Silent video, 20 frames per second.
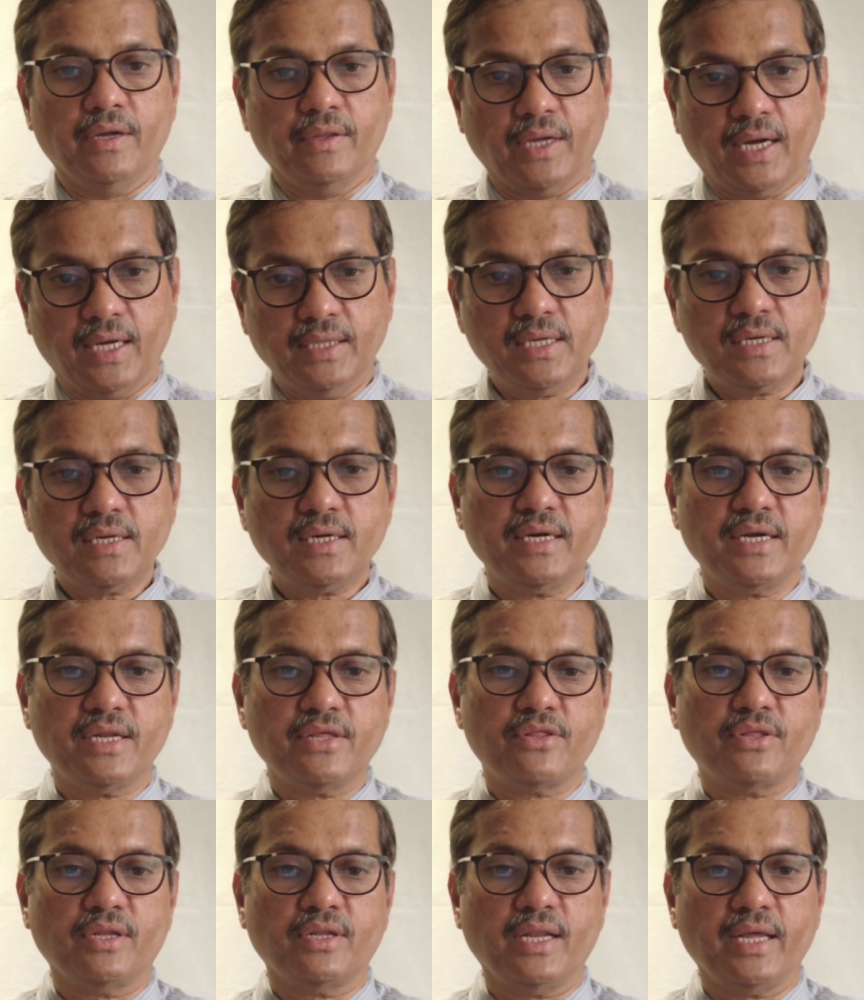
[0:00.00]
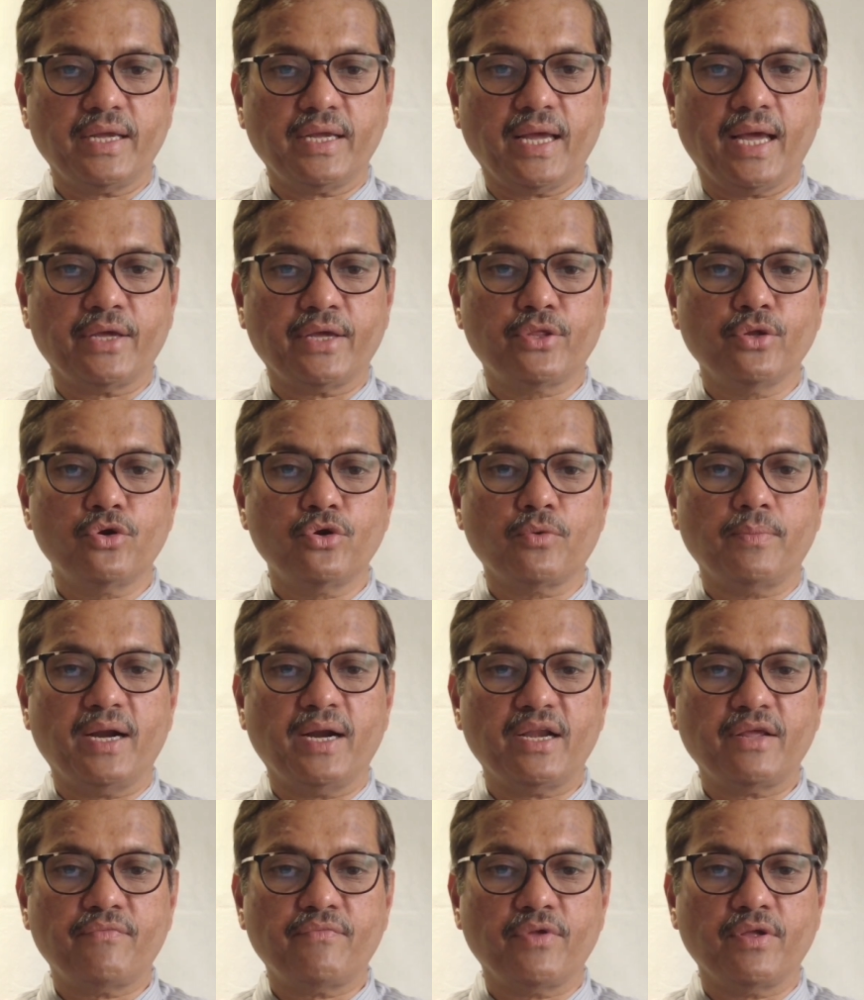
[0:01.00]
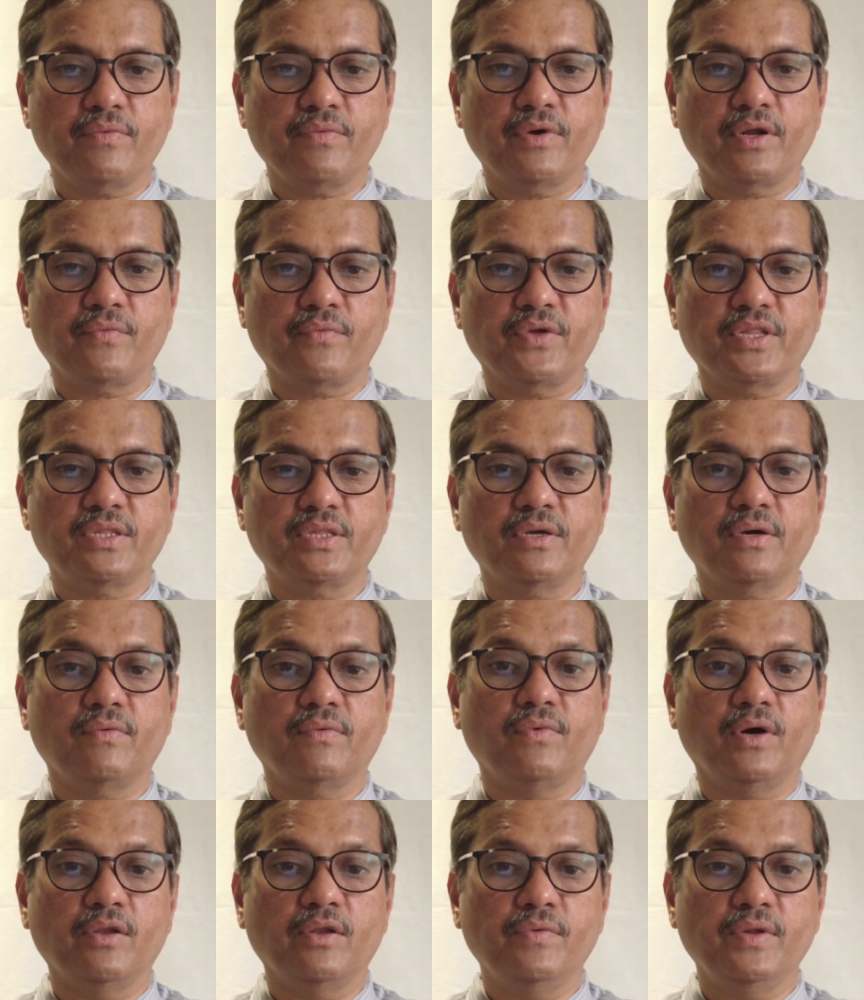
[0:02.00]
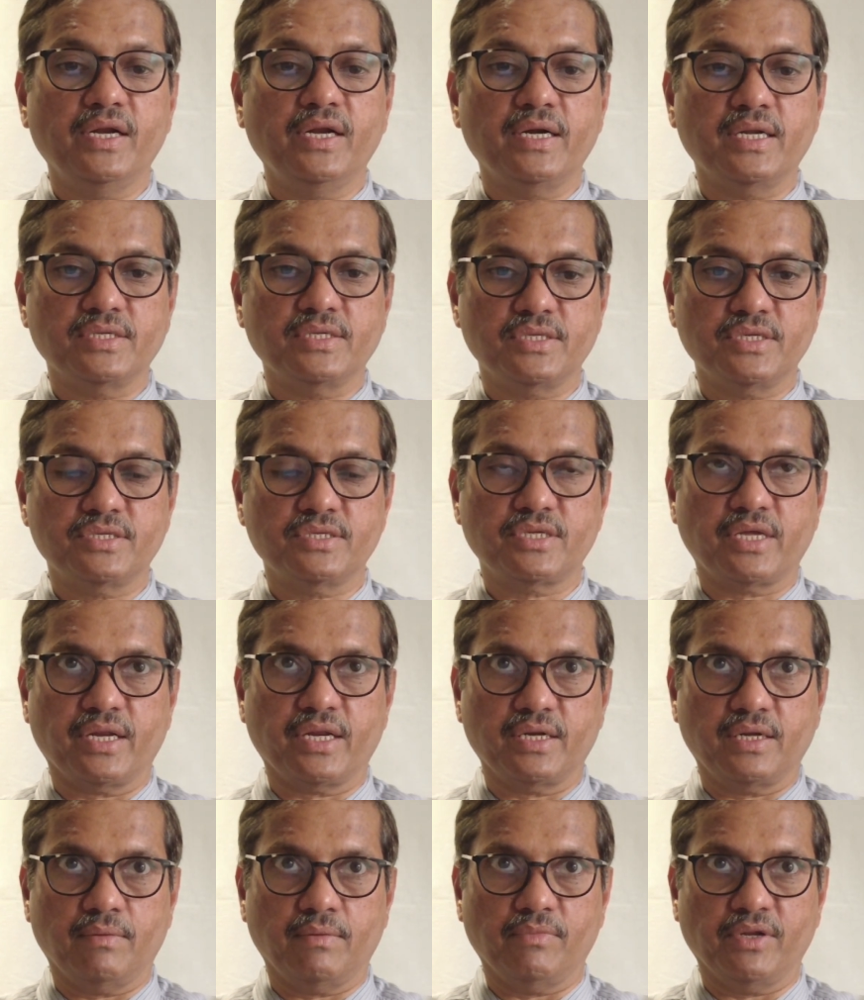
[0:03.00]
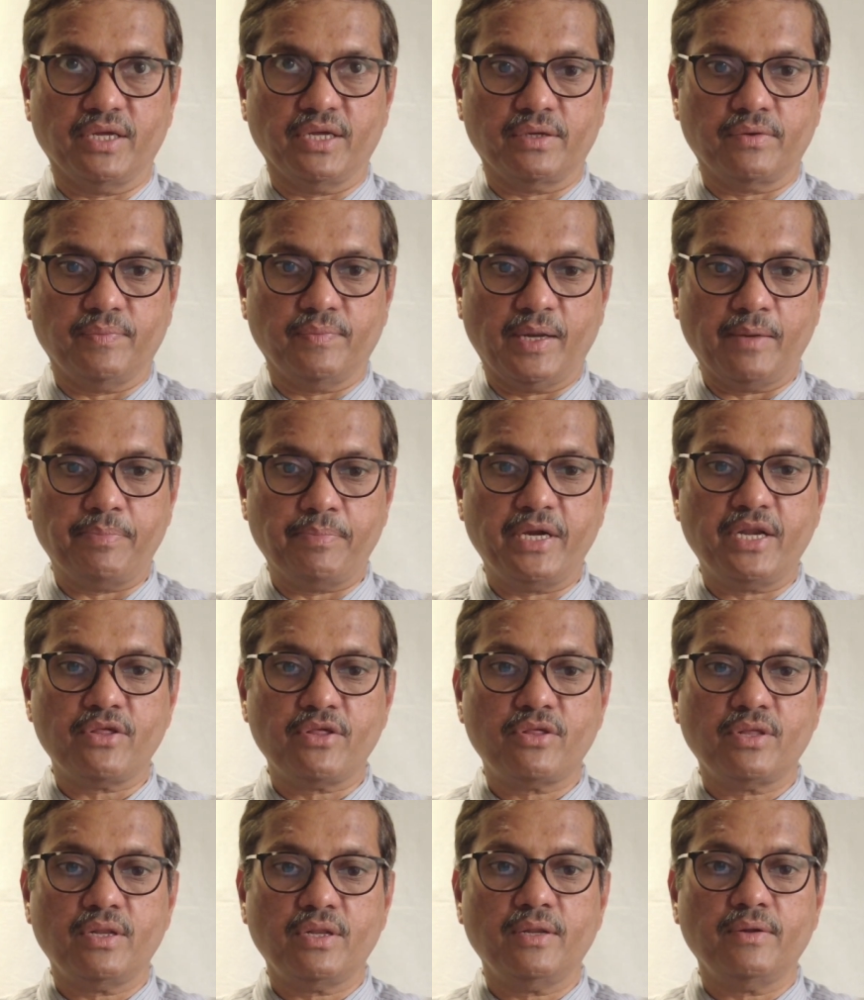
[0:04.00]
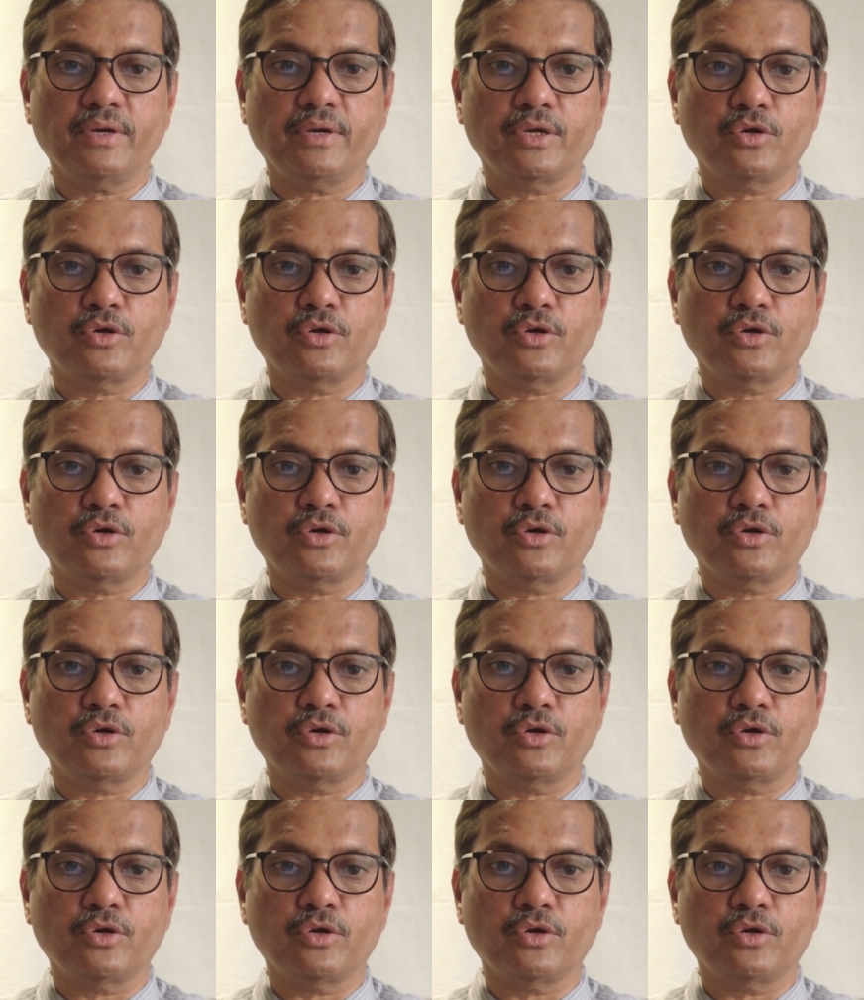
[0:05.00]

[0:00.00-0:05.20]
Other condition like acute rheumatic fever with valvular disease can come, like palpitation,